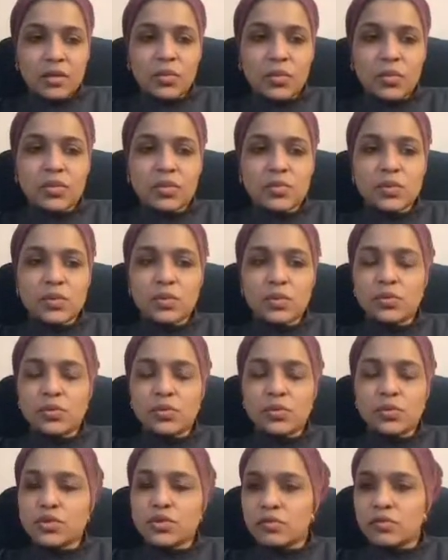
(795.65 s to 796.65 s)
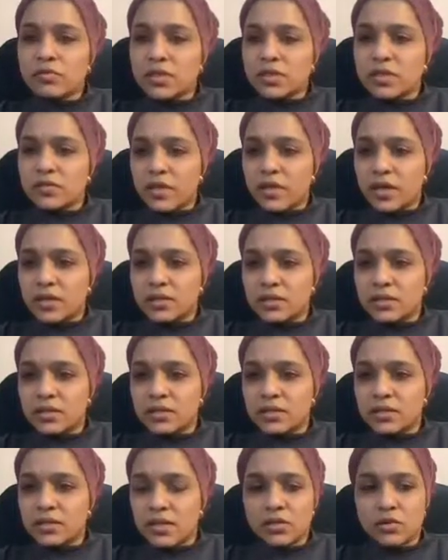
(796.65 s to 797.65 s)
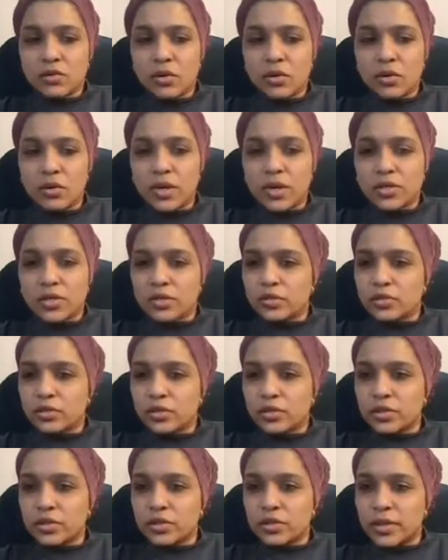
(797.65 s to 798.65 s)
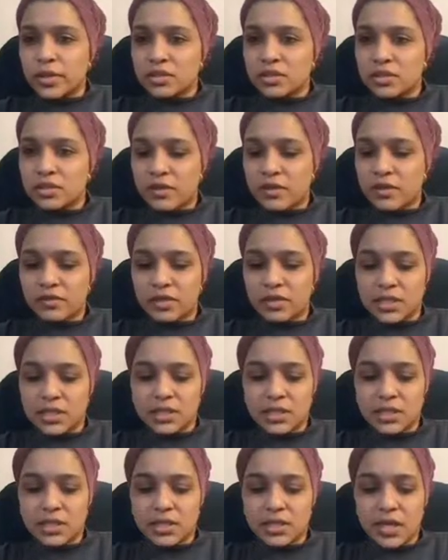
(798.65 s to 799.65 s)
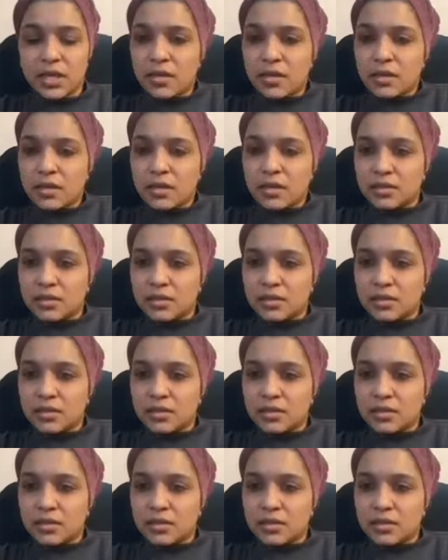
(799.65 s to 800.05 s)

The ones with one or two risk factors and you're not quite sure and you cannot definitely say